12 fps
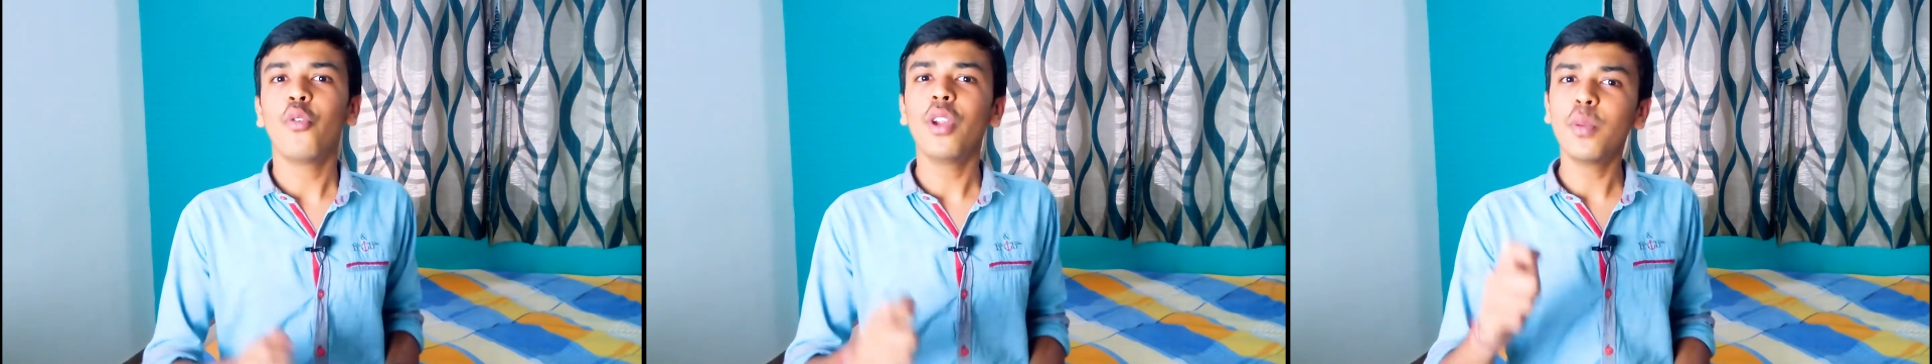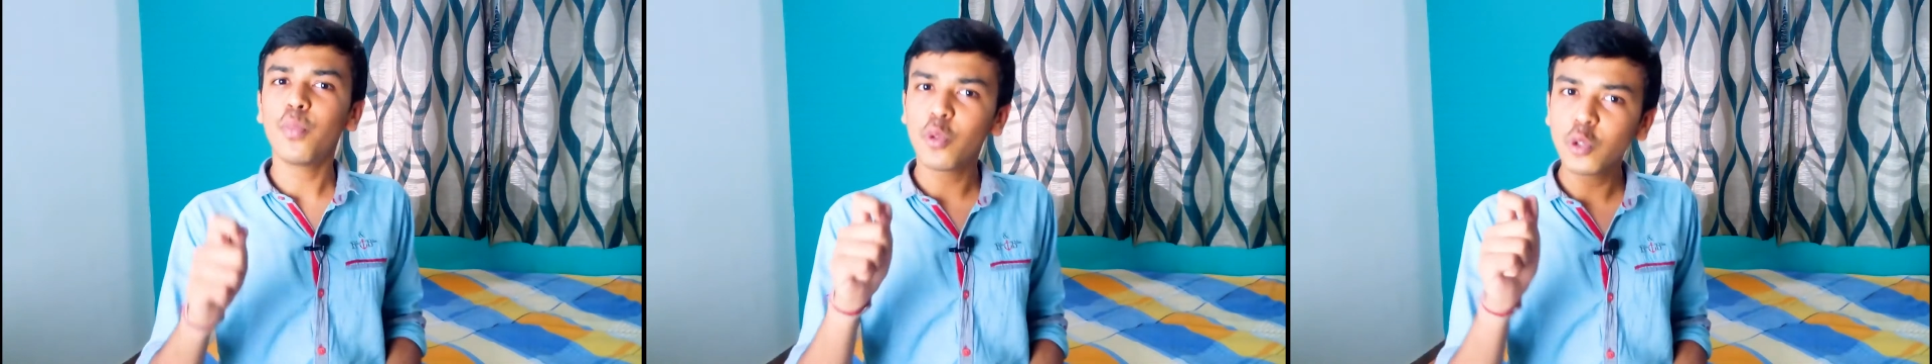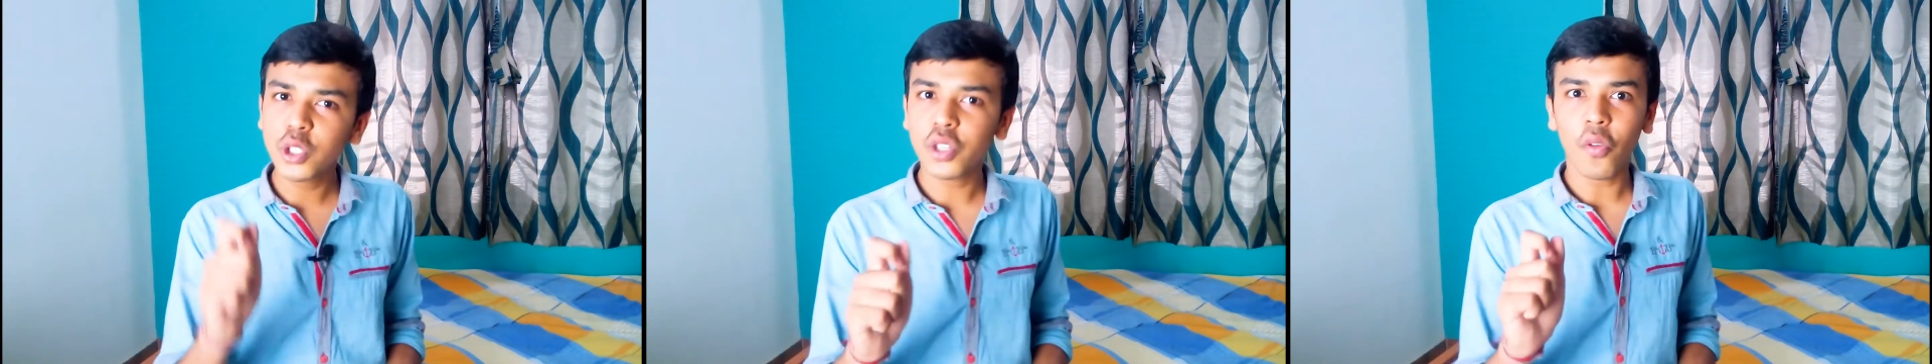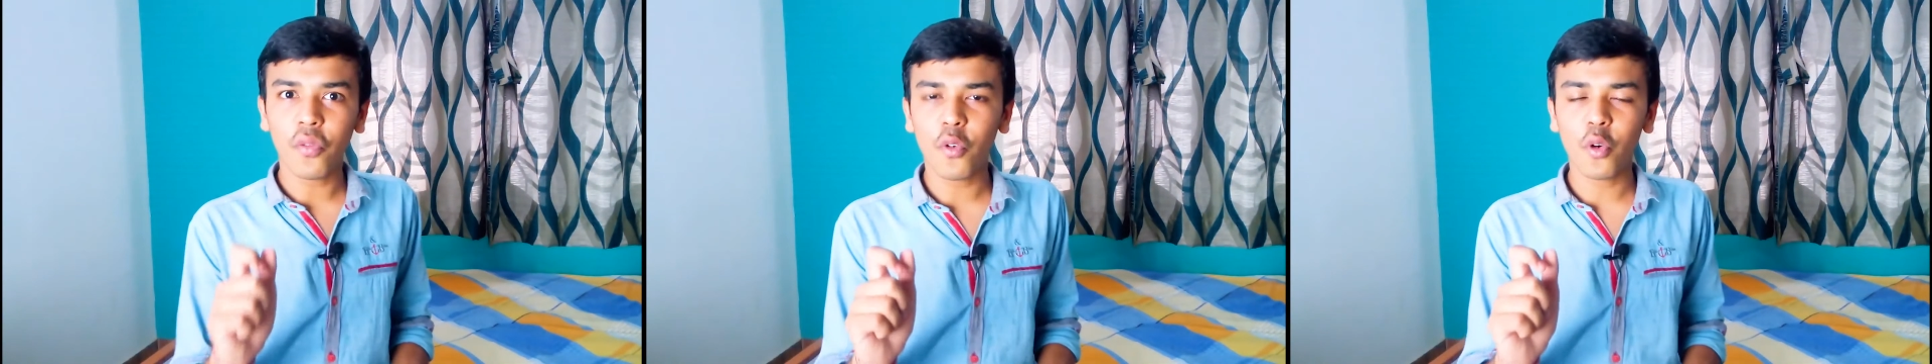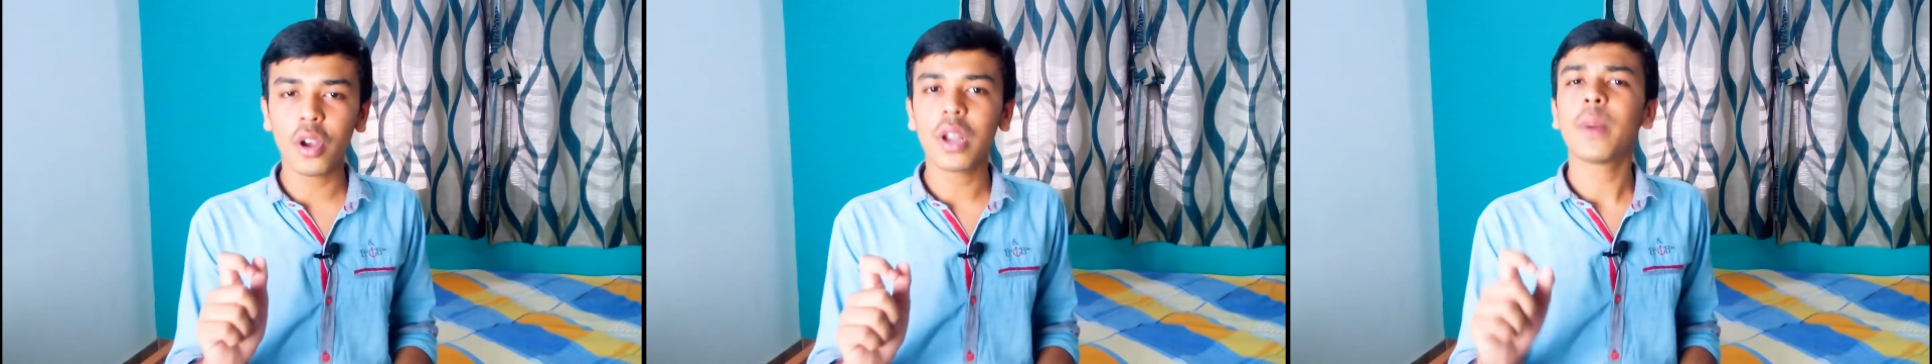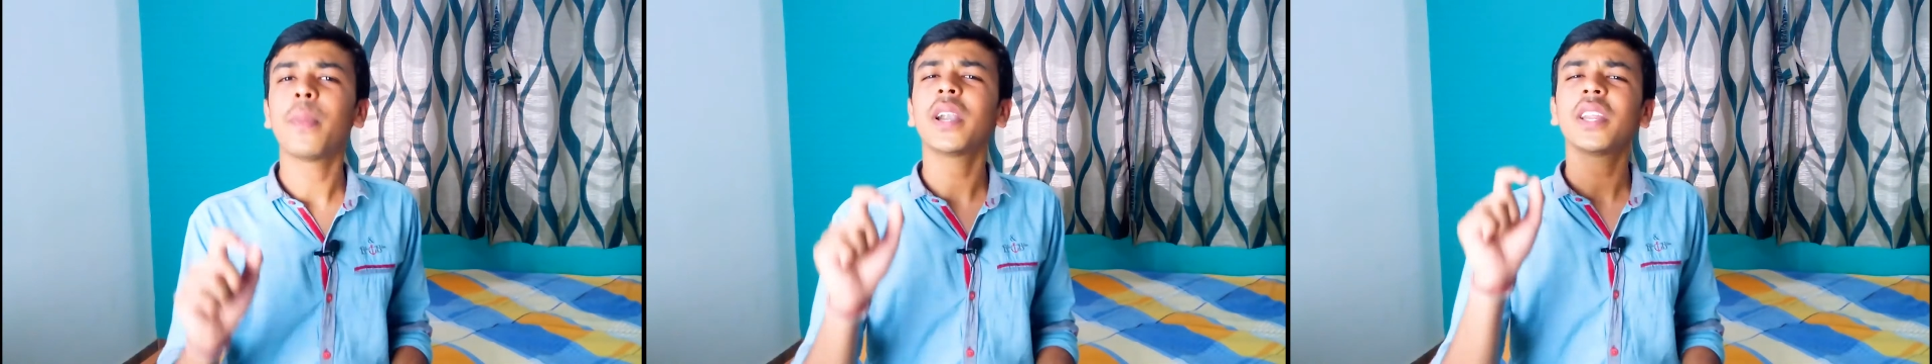will boost your
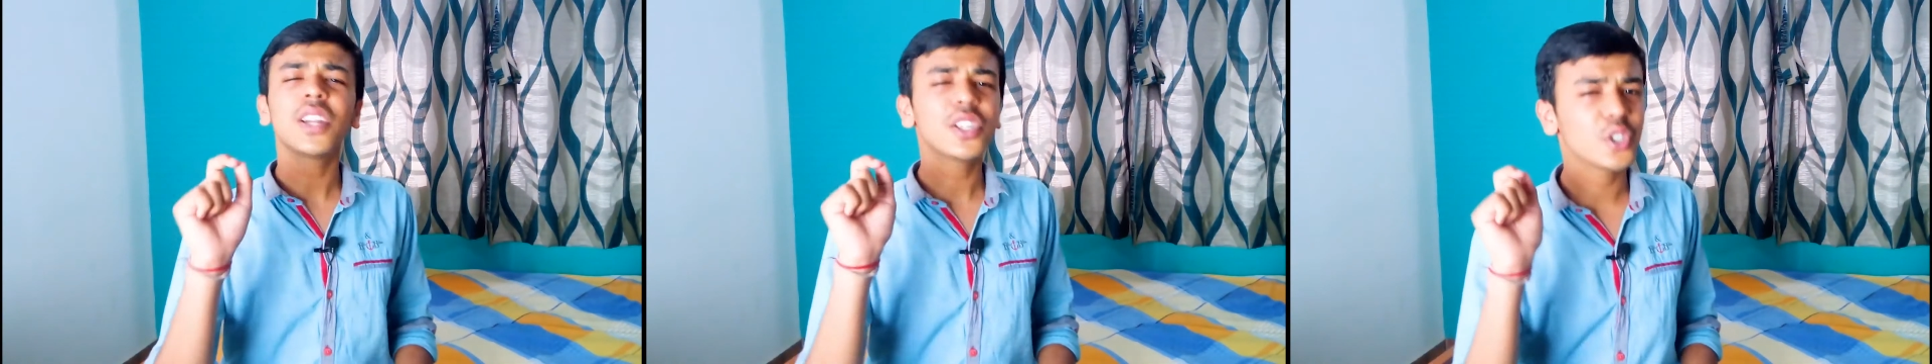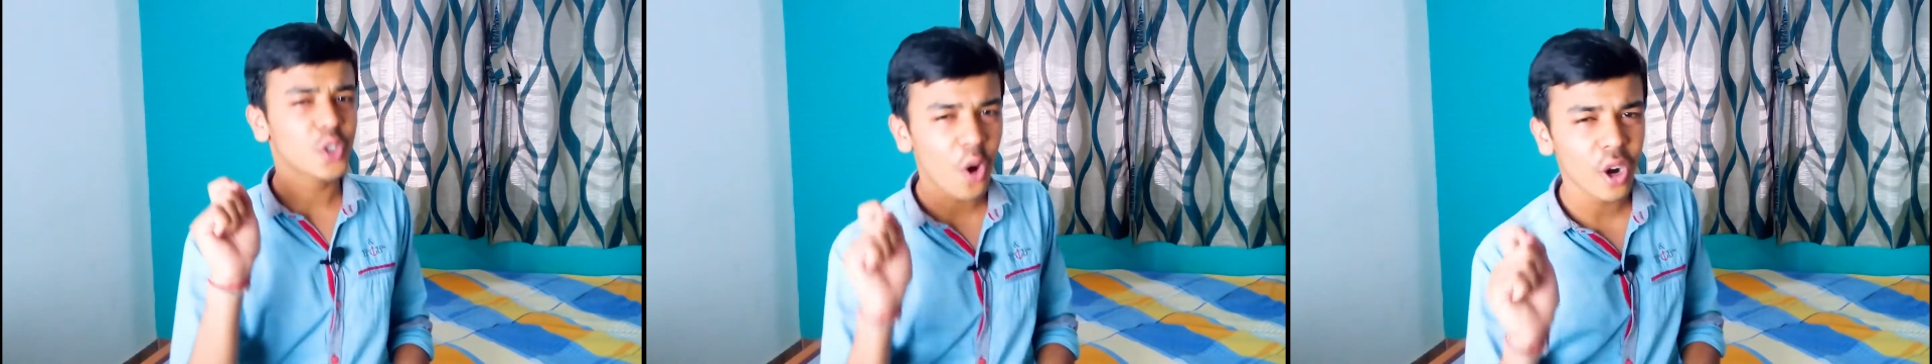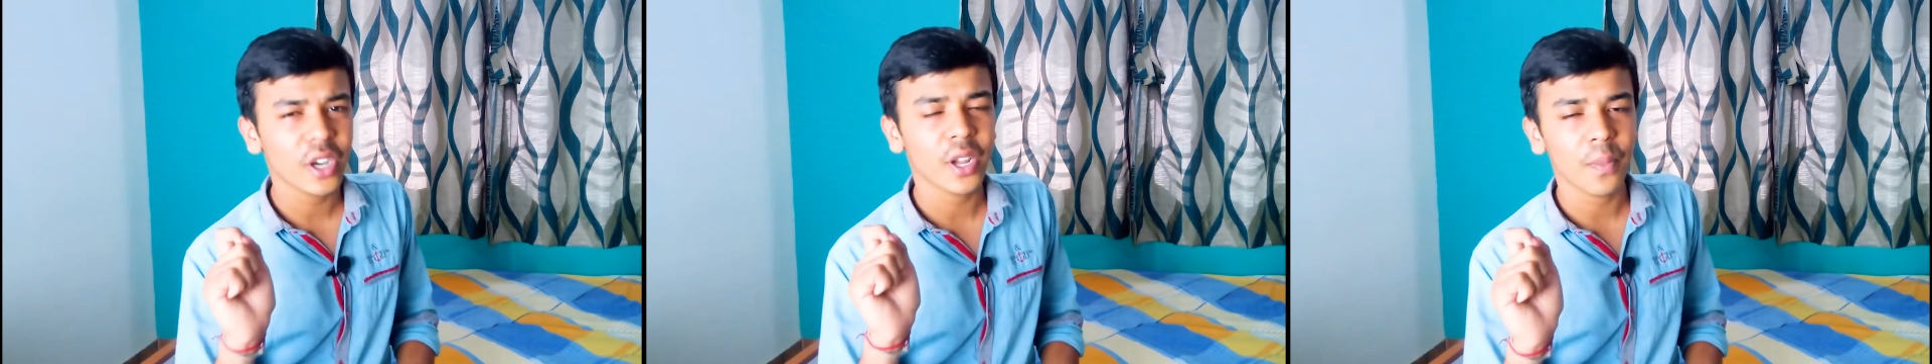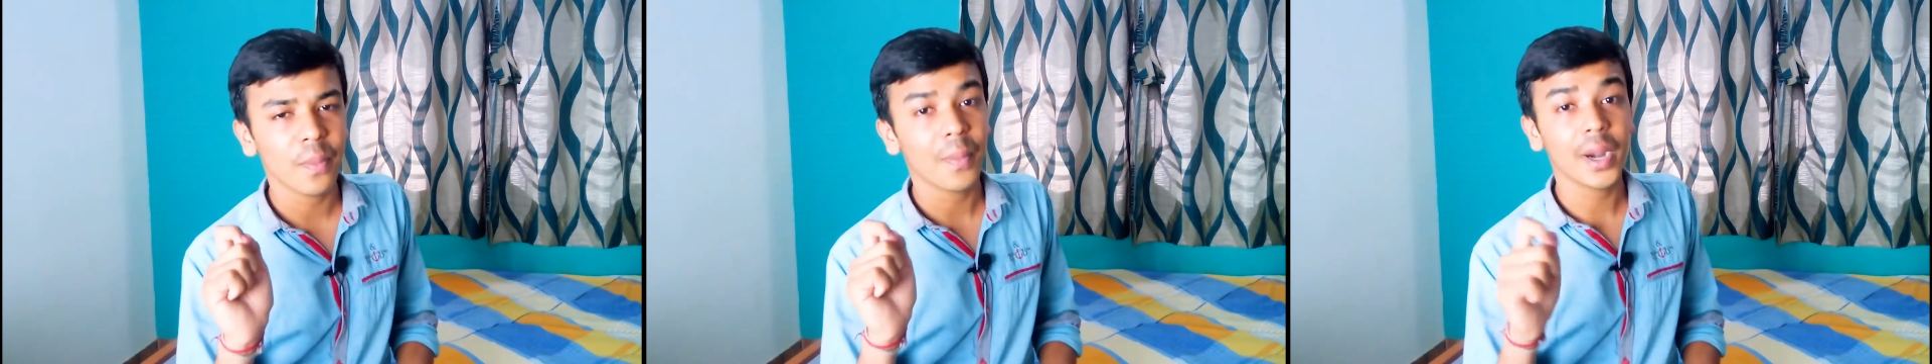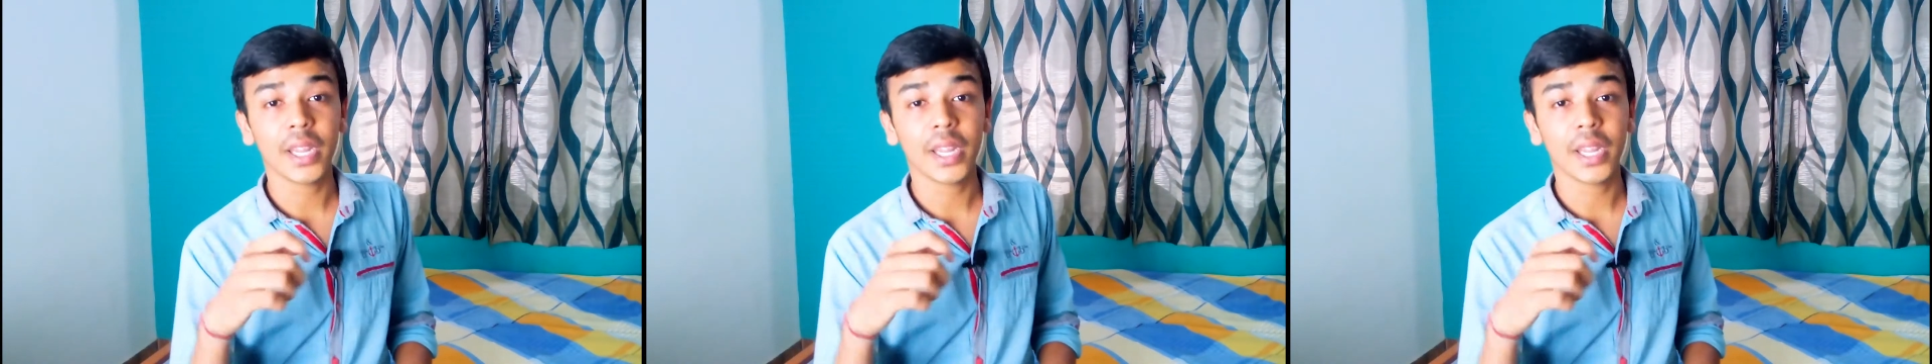phone, but in a short term.